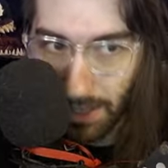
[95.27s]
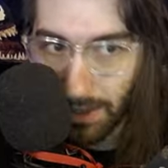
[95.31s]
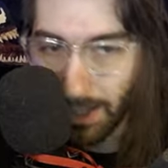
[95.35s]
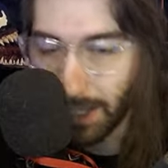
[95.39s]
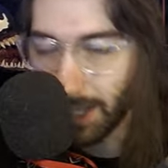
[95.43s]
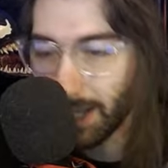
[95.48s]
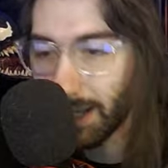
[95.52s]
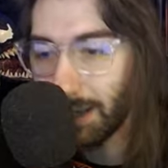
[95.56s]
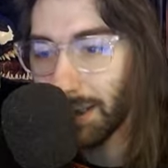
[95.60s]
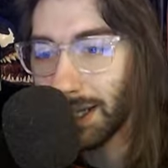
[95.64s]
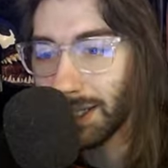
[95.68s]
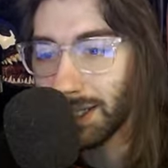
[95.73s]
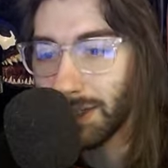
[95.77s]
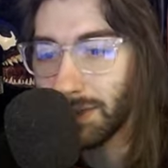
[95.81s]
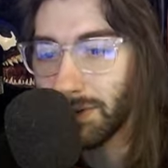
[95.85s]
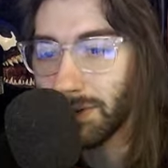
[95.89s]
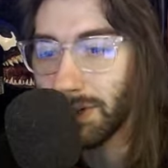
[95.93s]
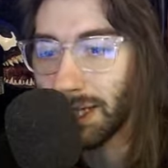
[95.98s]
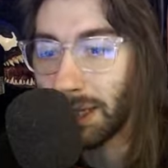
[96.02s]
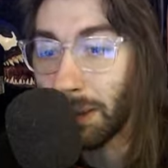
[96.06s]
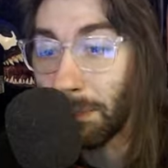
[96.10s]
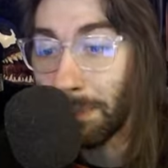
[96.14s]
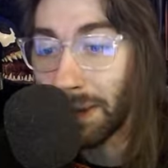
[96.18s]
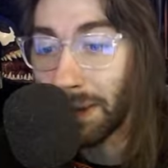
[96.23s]
like unless you're
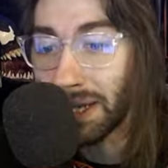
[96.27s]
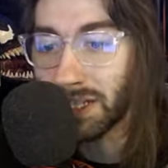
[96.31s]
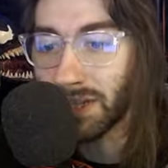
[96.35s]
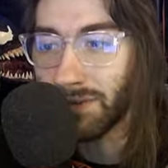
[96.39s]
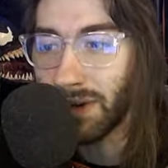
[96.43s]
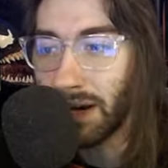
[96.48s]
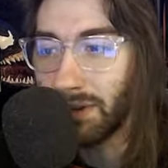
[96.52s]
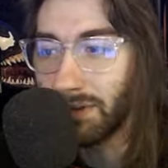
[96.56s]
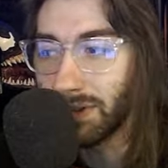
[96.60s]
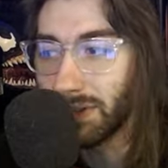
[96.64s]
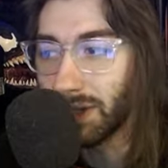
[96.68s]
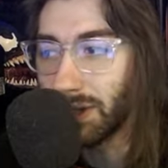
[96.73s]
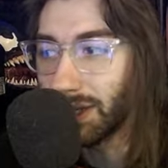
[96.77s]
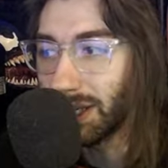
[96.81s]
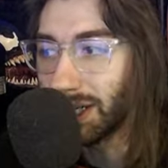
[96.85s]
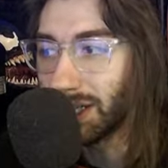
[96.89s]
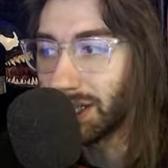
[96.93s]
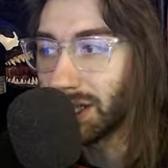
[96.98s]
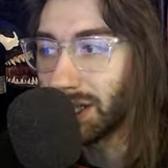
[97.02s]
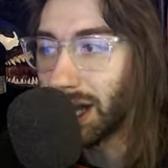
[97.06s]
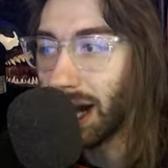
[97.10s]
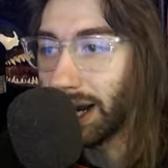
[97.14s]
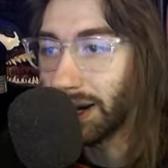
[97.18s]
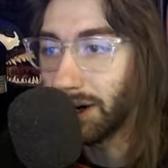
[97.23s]
like the best survivors on the
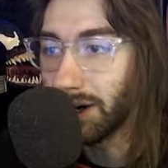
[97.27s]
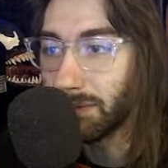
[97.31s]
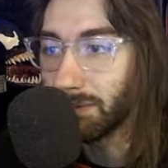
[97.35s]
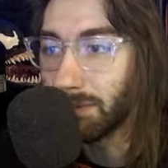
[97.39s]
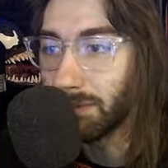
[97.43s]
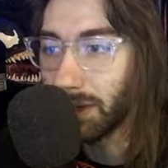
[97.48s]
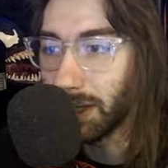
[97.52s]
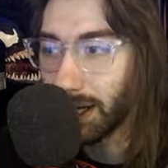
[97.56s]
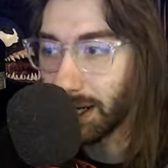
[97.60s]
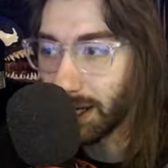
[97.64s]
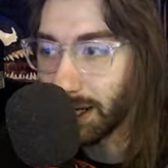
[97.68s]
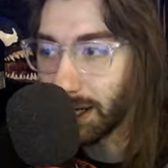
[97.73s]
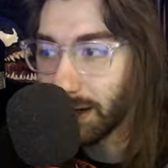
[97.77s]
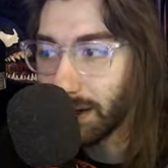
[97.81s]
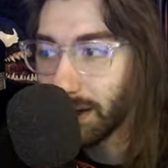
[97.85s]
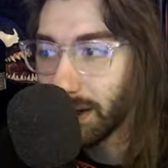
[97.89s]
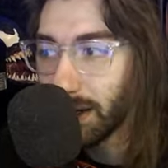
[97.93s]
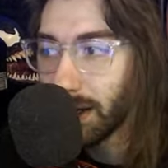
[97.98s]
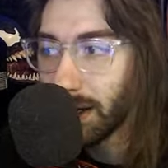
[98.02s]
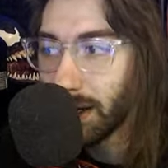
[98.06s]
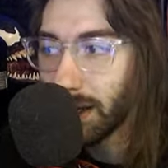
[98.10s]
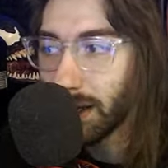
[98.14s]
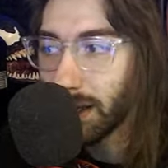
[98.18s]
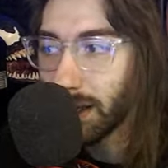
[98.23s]
entire planet,
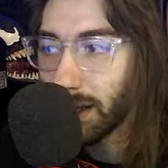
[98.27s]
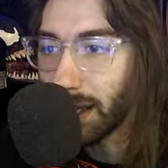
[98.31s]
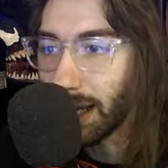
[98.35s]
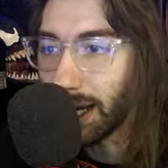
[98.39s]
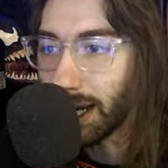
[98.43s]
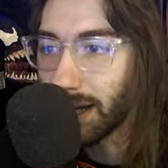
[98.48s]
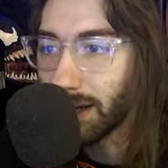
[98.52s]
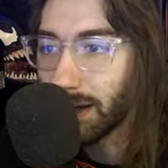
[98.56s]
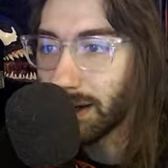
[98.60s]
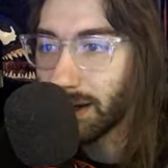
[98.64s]
like